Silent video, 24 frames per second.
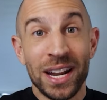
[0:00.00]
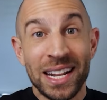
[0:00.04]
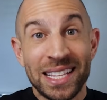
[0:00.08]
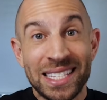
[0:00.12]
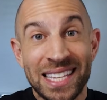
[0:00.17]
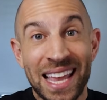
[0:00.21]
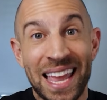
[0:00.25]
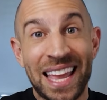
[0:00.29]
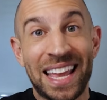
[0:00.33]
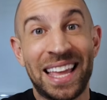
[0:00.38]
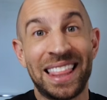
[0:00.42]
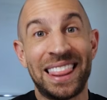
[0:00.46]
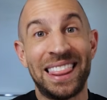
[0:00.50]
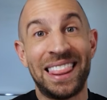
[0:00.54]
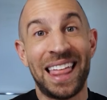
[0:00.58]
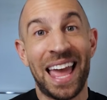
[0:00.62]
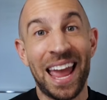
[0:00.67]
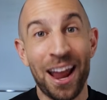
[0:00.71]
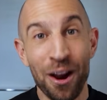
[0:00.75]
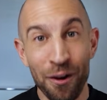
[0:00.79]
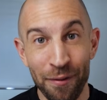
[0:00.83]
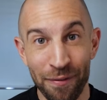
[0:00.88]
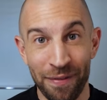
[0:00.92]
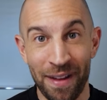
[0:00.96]
gonna take
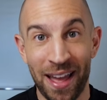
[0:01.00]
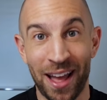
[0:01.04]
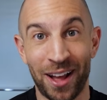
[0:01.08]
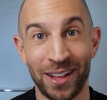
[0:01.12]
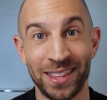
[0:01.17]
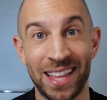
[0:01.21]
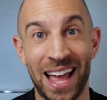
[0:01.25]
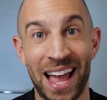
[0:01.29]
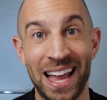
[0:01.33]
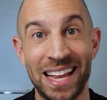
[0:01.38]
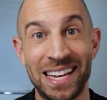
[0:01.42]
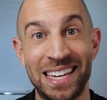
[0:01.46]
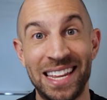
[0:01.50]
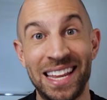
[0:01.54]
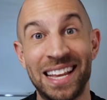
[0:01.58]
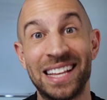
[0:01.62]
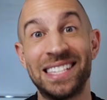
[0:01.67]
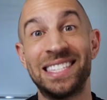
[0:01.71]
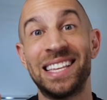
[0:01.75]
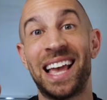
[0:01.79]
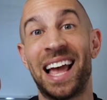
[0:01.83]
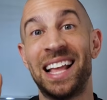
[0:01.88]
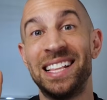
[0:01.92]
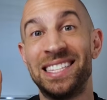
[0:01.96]
their failed
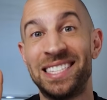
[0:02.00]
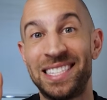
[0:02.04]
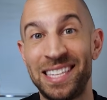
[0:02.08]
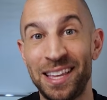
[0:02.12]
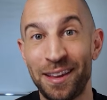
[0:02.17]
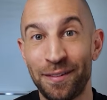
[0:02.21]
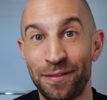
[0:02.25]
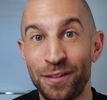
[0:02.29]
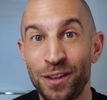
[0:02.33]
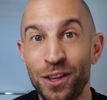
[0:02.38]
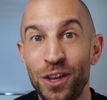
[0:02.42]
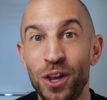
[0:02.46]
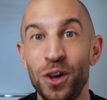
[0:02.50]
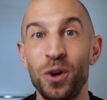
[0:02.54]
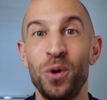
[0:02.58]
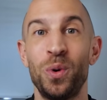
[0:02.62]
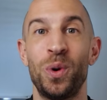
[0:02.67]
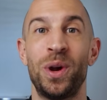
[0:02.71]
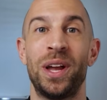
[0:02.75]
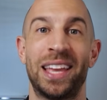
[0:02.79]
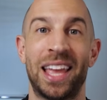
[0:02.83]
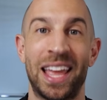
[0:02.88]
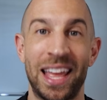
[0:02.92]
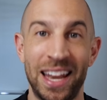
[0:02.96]
ideas and see if
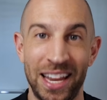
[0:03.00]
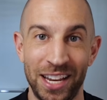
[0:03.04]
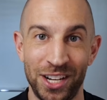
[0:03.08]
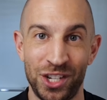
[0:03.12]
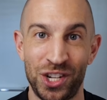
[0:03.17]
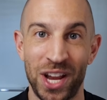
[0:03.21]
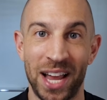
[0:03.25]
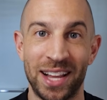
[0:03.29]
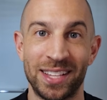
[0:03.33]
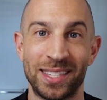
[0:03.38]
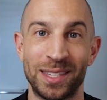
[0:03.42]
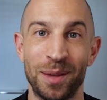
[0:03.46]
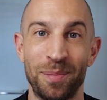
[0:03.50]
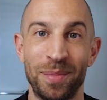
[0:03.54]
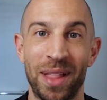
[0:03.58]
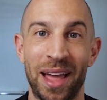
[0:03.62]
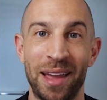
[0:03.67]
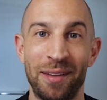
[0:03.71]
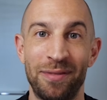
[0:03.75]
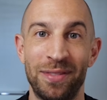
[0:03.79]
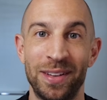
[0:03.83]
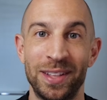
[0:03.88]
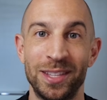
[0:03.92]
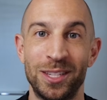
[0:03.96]
you can inject some
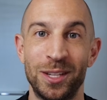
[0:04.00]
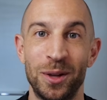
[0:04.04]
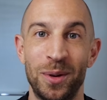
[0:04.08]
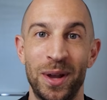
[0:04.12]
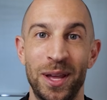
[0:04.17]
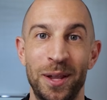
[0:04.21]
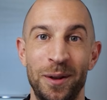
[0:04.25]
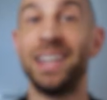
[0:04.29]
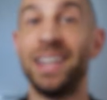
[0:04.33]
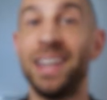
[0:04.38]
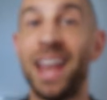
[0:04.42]
life into it.